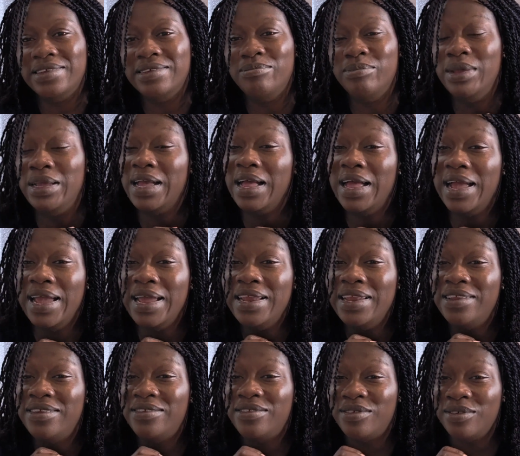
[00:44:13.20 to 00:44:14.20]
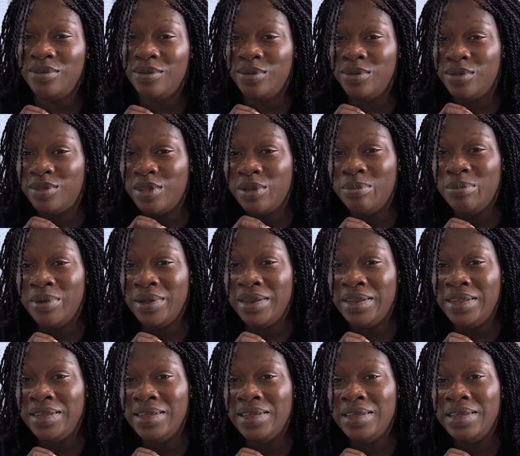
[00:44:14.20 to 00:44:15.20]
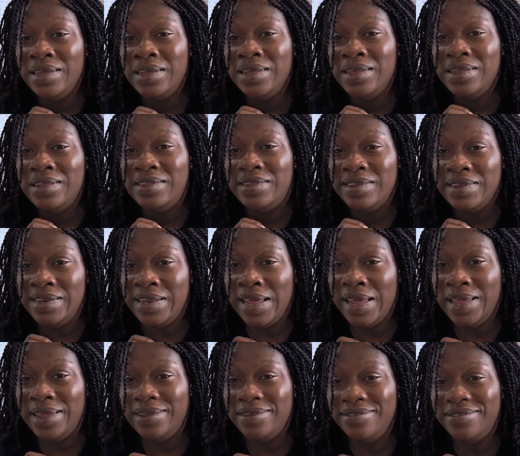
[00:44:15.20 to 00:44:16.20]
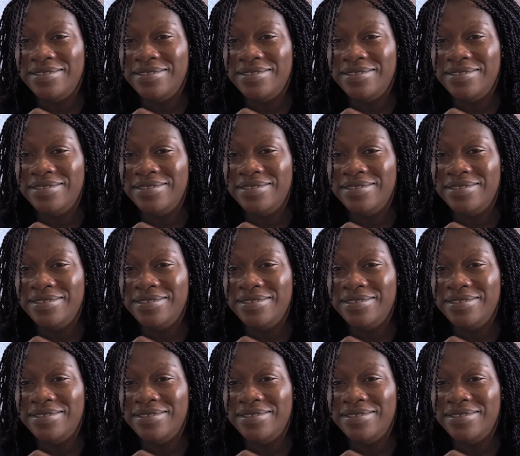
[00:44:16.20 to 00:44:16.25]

be kind to somebody today.